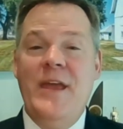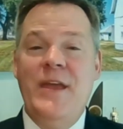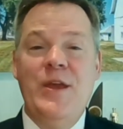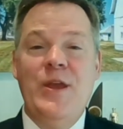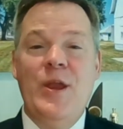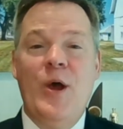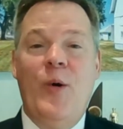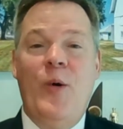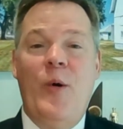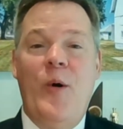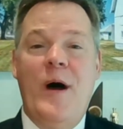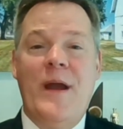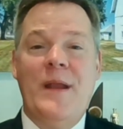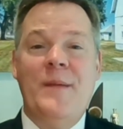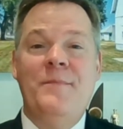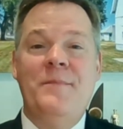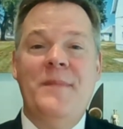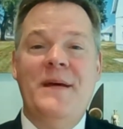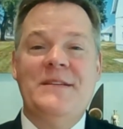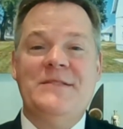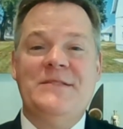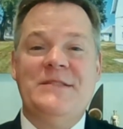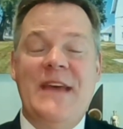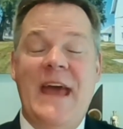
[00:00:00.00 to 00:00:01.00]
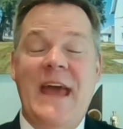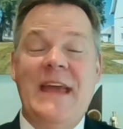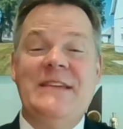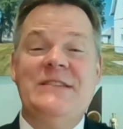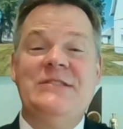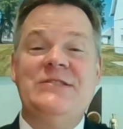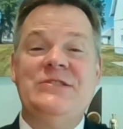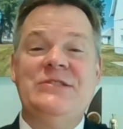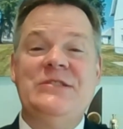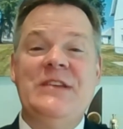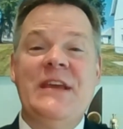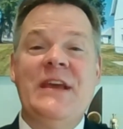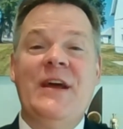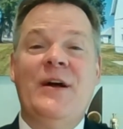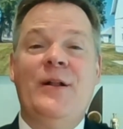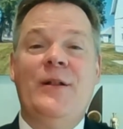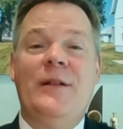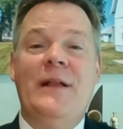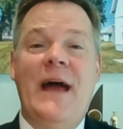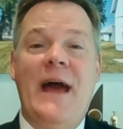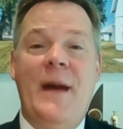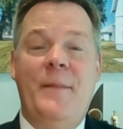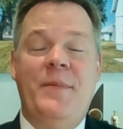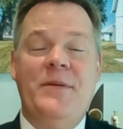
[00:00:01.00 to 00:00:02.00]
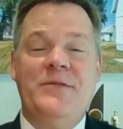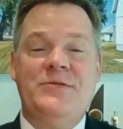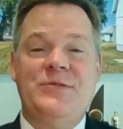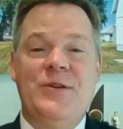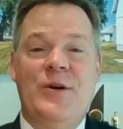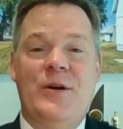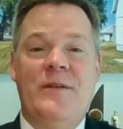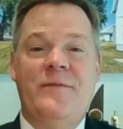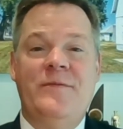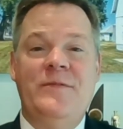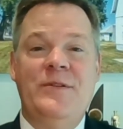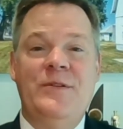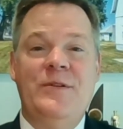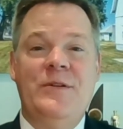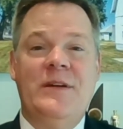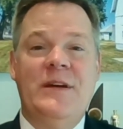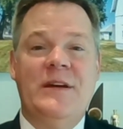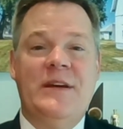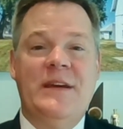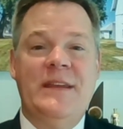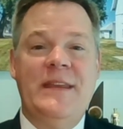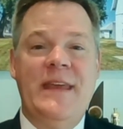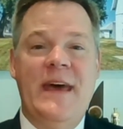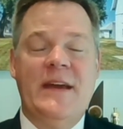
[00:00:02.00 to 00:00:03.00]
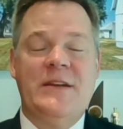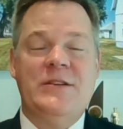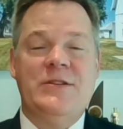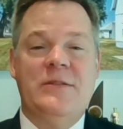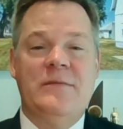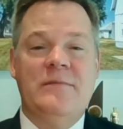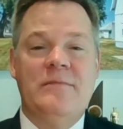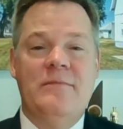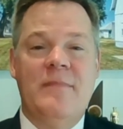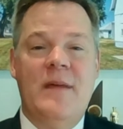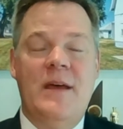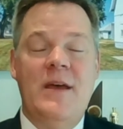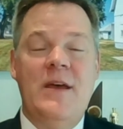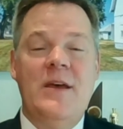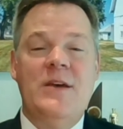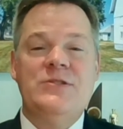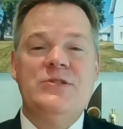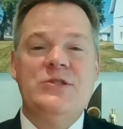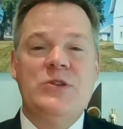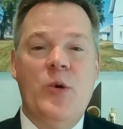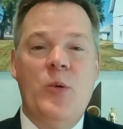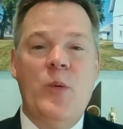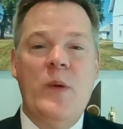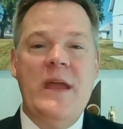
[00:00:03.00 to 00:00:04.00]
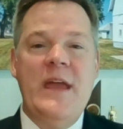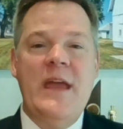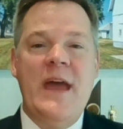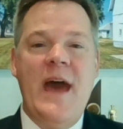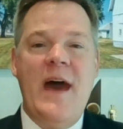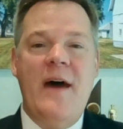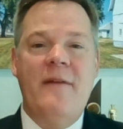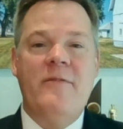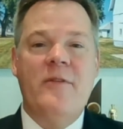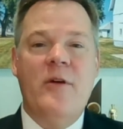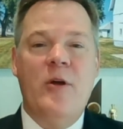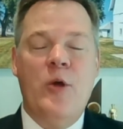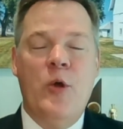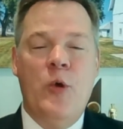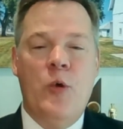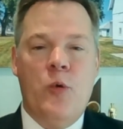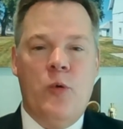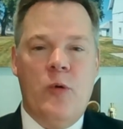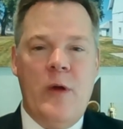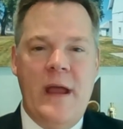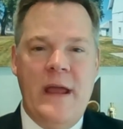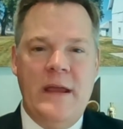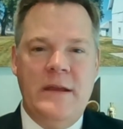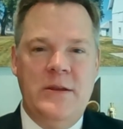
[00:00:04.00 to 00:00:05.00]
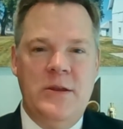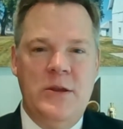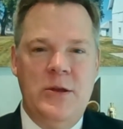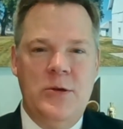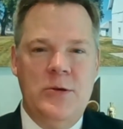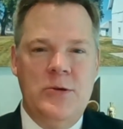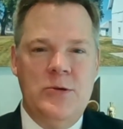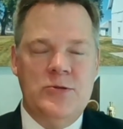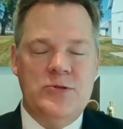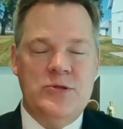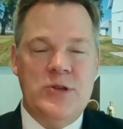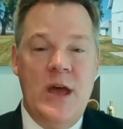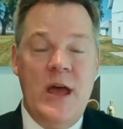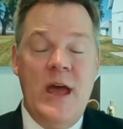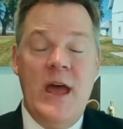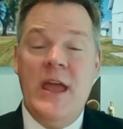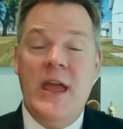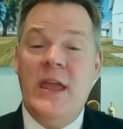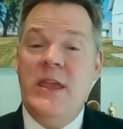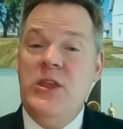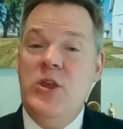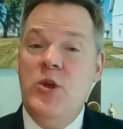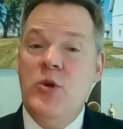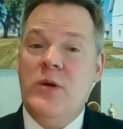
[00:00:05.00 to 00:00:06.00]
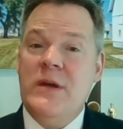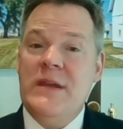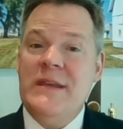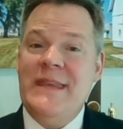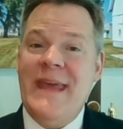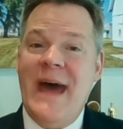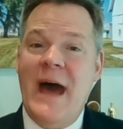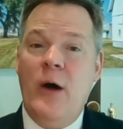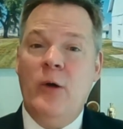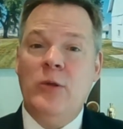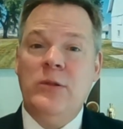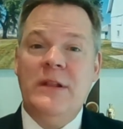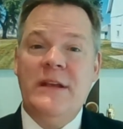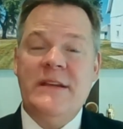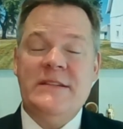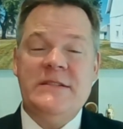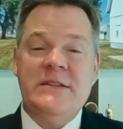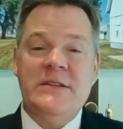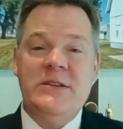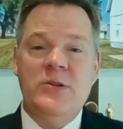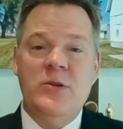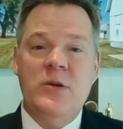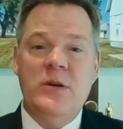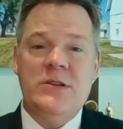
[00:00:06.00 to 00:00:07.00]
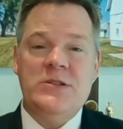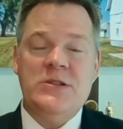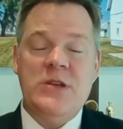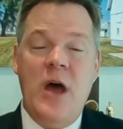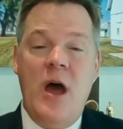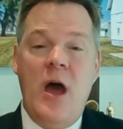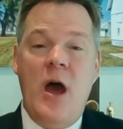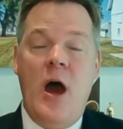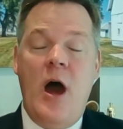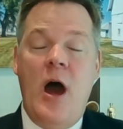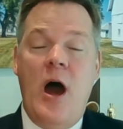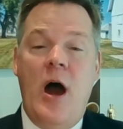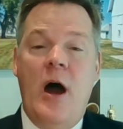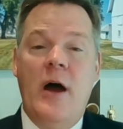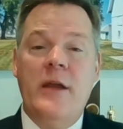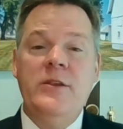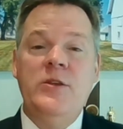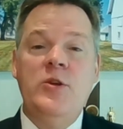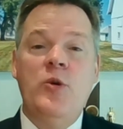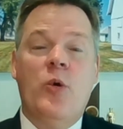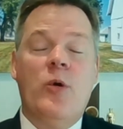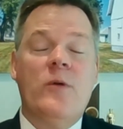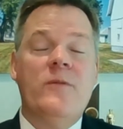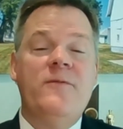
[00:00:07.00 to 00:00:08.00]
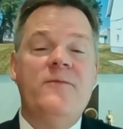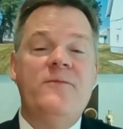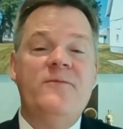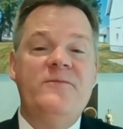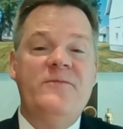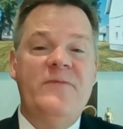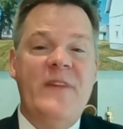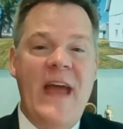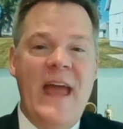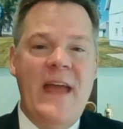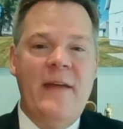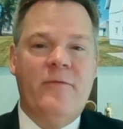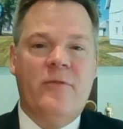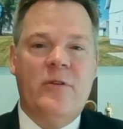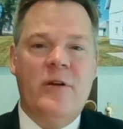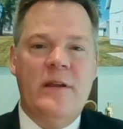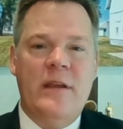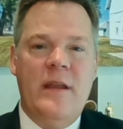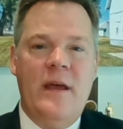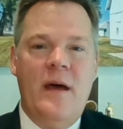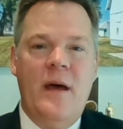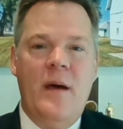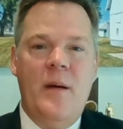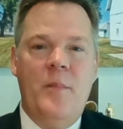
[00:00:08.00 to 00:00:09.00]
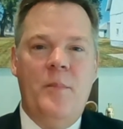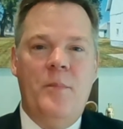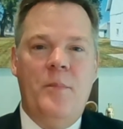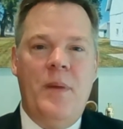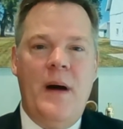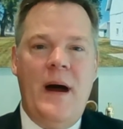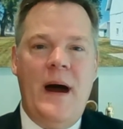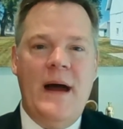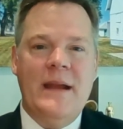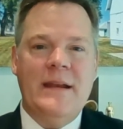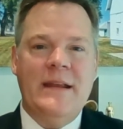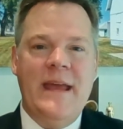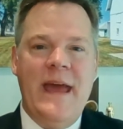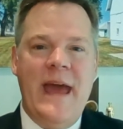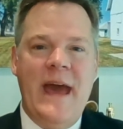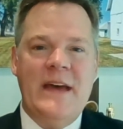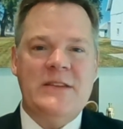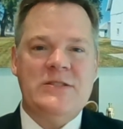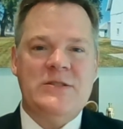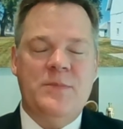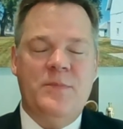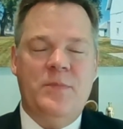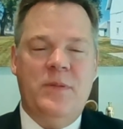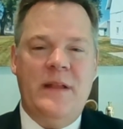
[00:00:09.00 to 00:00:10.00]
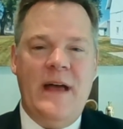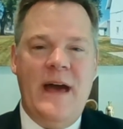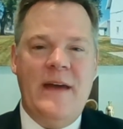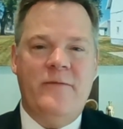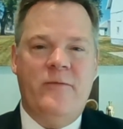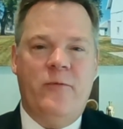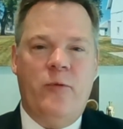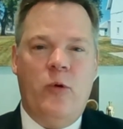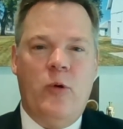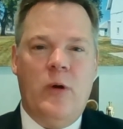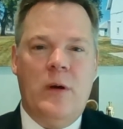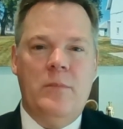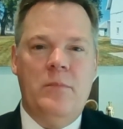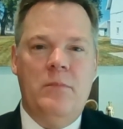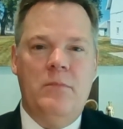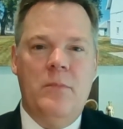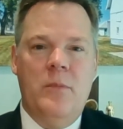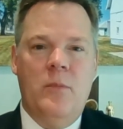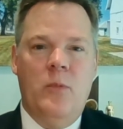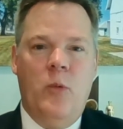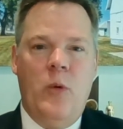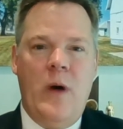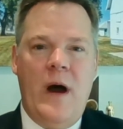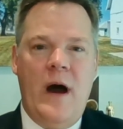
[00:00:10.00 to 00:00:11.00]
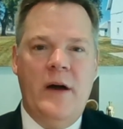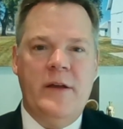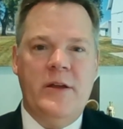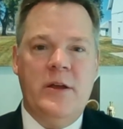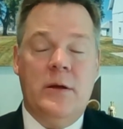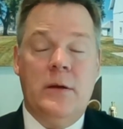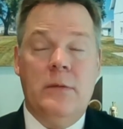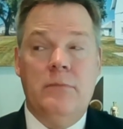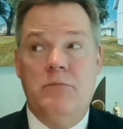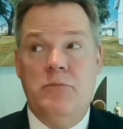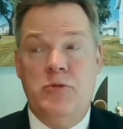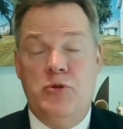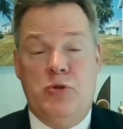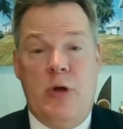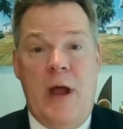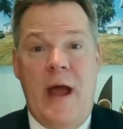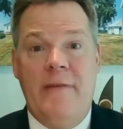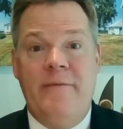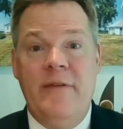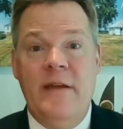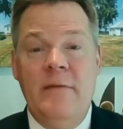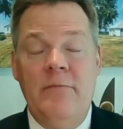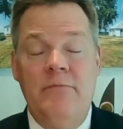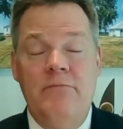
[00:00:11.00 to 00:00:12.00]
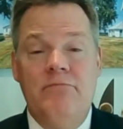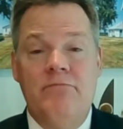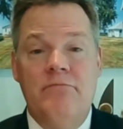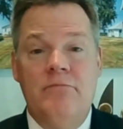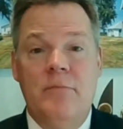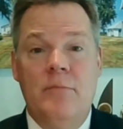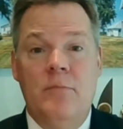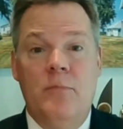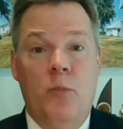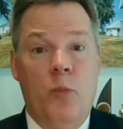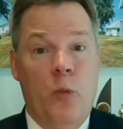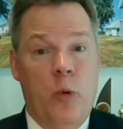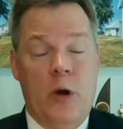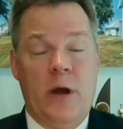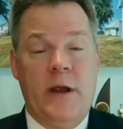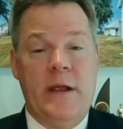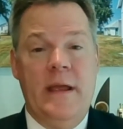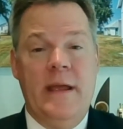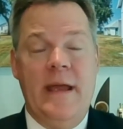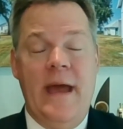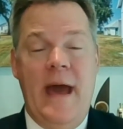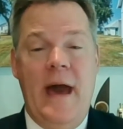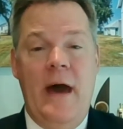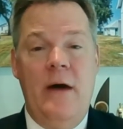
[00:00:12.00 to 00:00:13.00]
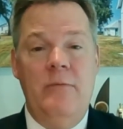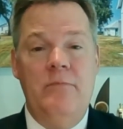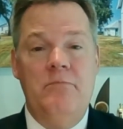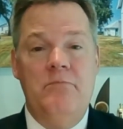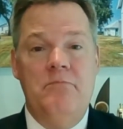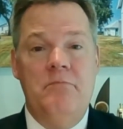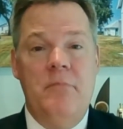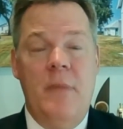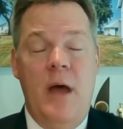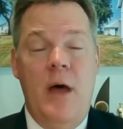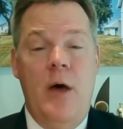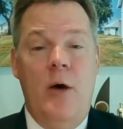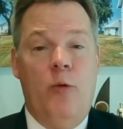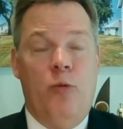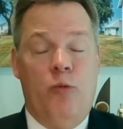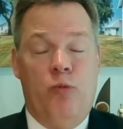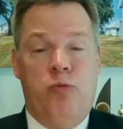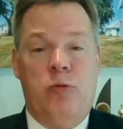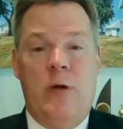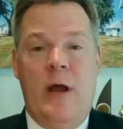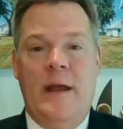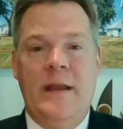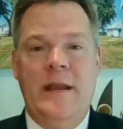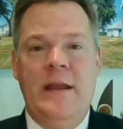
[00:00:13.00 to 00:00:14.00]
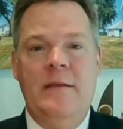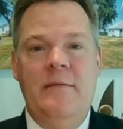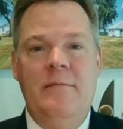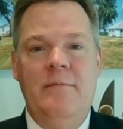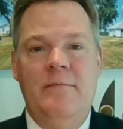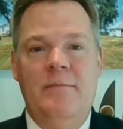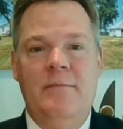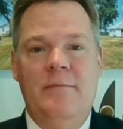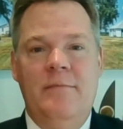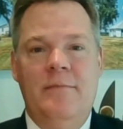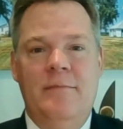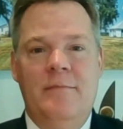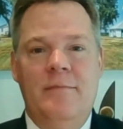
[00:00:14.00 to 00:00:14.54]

You don't want to miss a single episode of Nooga Connection. So we have great news. You can now listen to us on your favorite podcast platform while you're driving, working out, running.